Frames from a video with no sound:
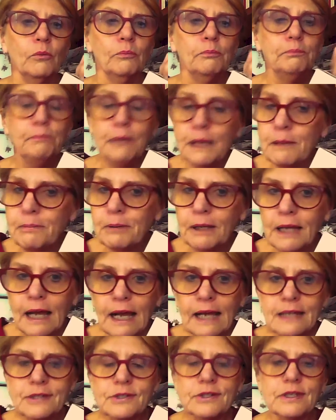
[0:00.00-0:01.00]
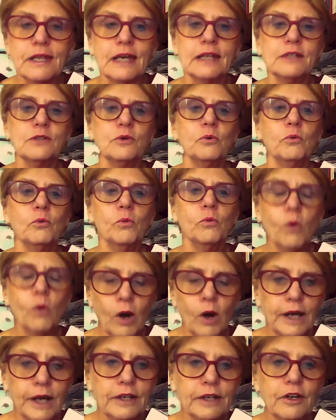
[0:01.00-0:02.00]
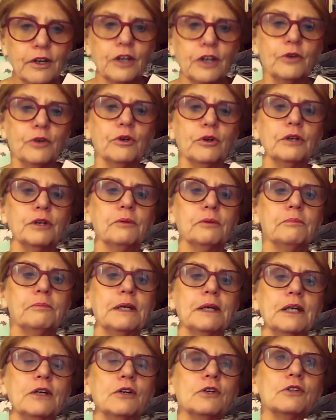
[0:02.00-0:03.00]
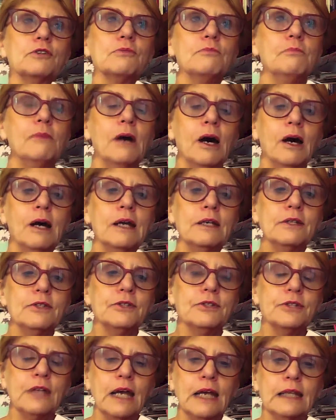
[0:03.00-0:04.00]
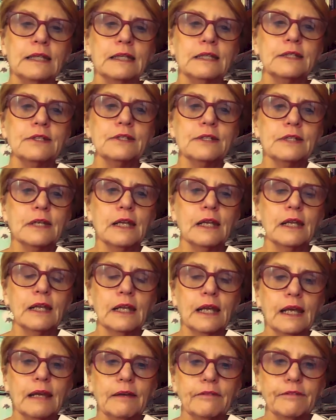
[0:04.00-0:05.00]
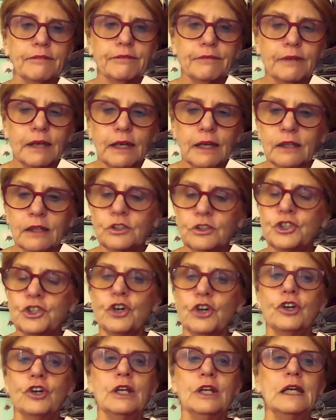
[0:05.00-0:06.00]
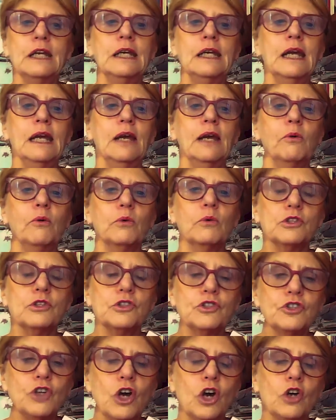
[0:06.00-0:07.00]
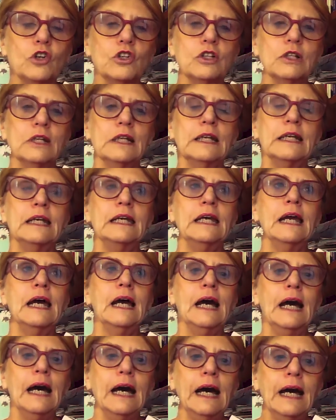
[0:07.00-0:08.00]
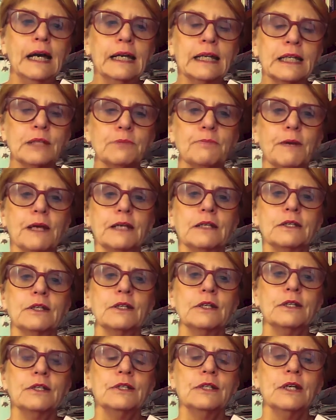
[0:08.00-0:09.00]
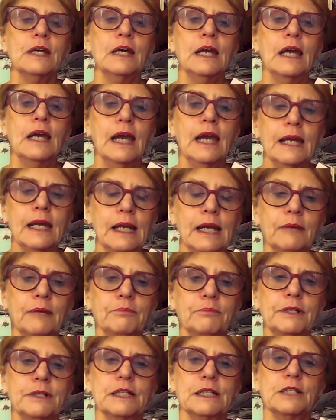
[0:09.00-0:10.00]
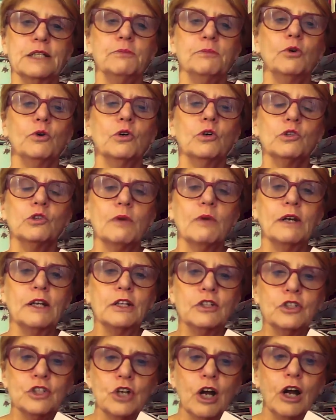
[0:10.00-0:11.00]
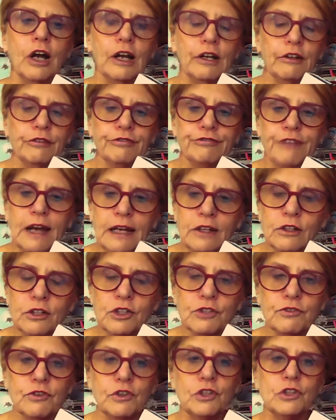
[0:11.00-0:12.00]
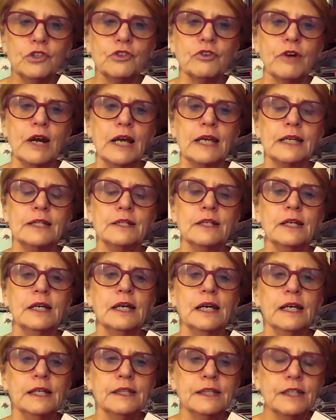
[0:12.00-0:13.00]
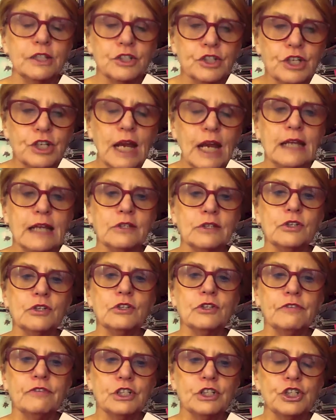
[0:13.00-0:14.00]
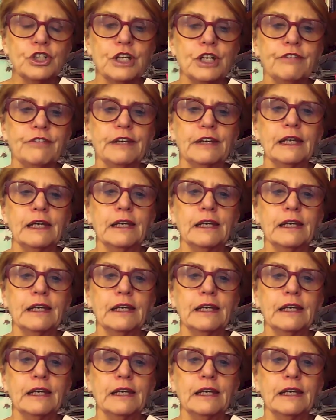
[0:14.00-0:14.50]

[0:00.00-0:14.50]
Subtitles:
People ask that. Why did I do it? Because my son's journey was totally unexpected and unpredictable. Because when a child fails first grade, the chances of achieving